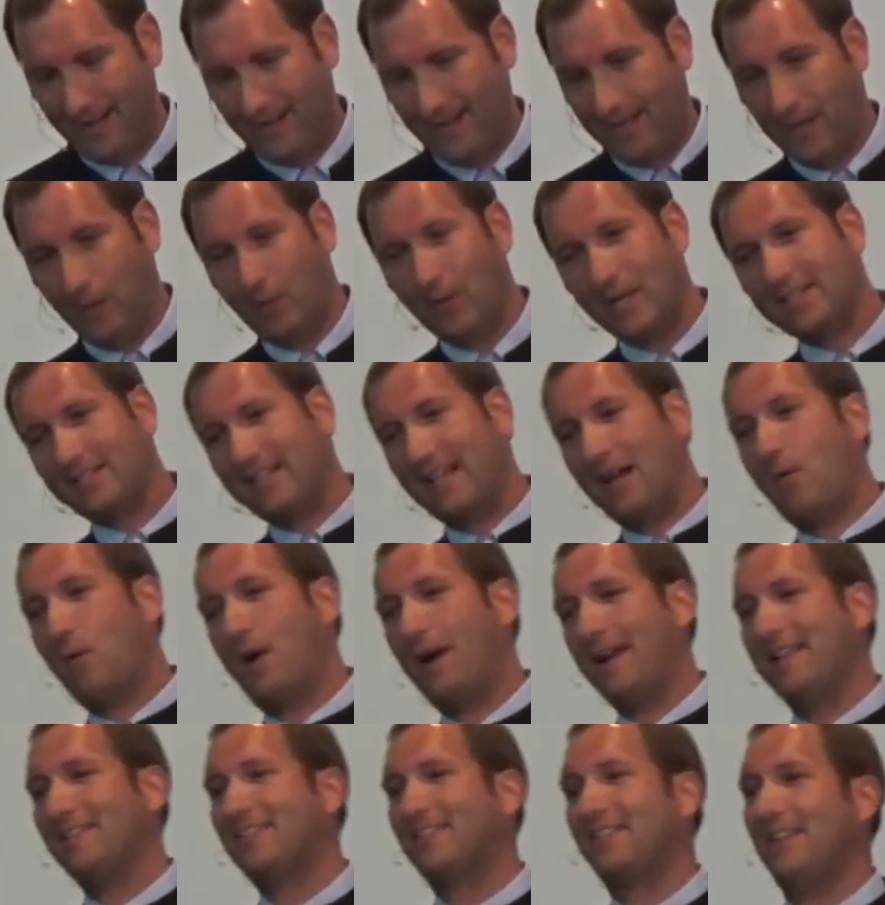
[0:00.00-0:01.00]
There was that
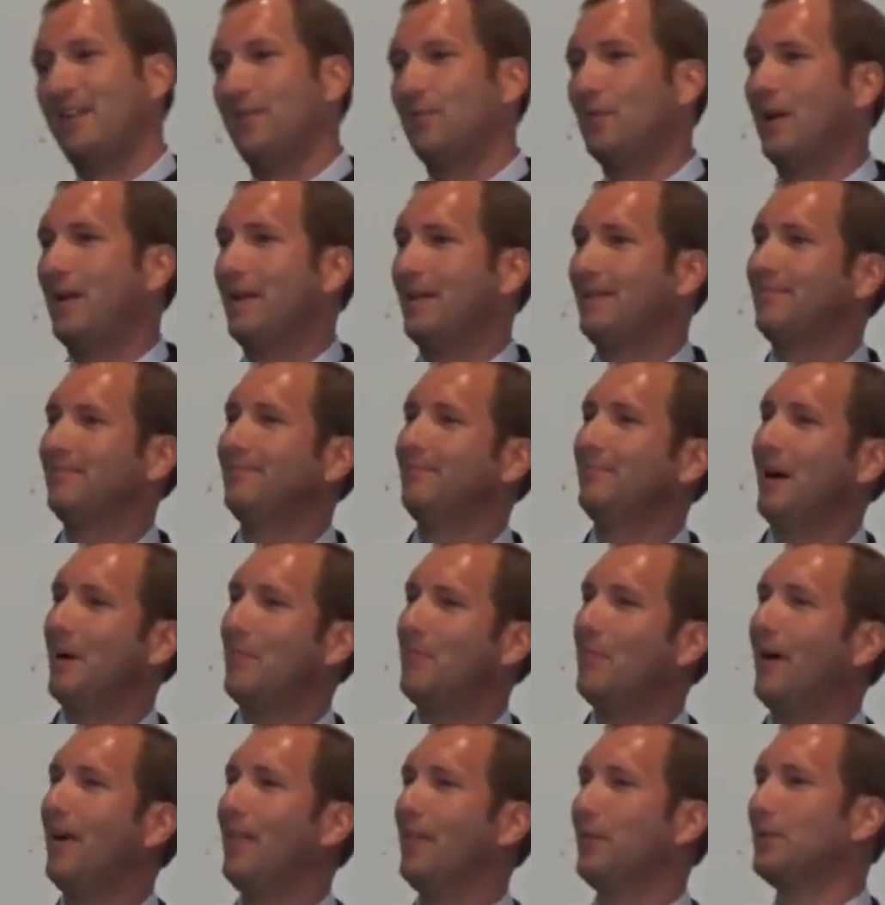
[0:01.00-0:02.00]
one incident when my
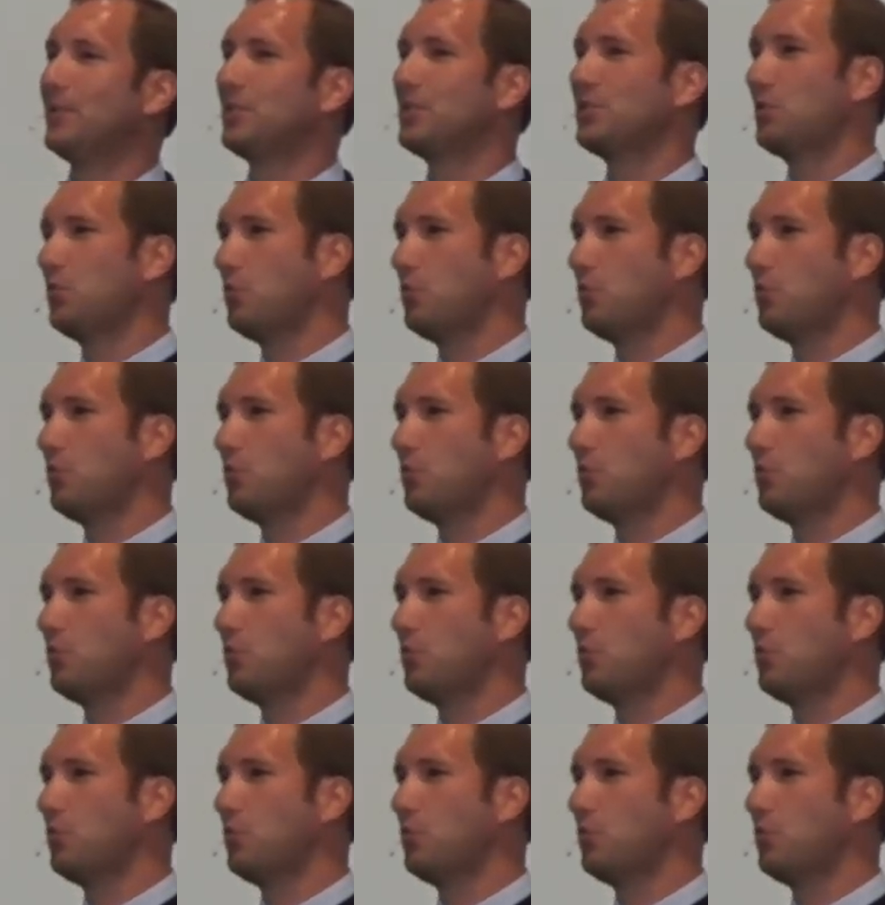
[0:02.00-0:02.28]
brother was